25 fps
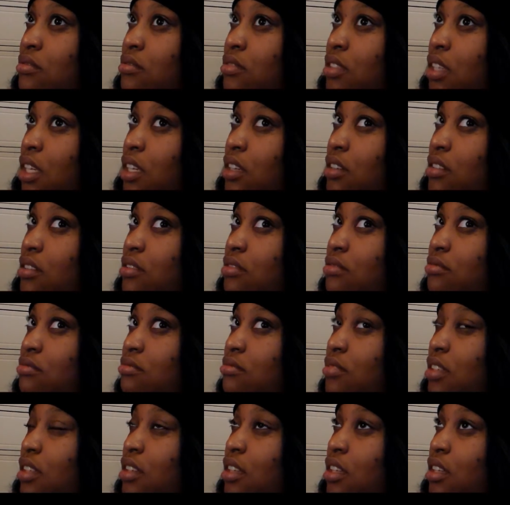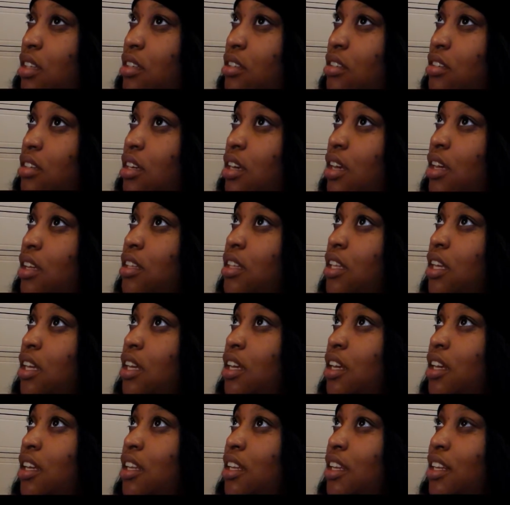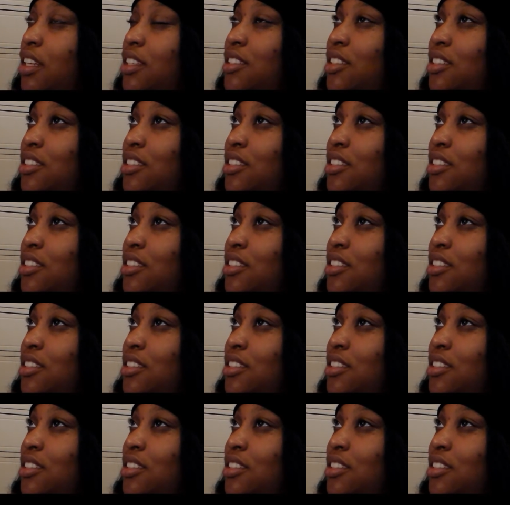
Yeah. I think. And then they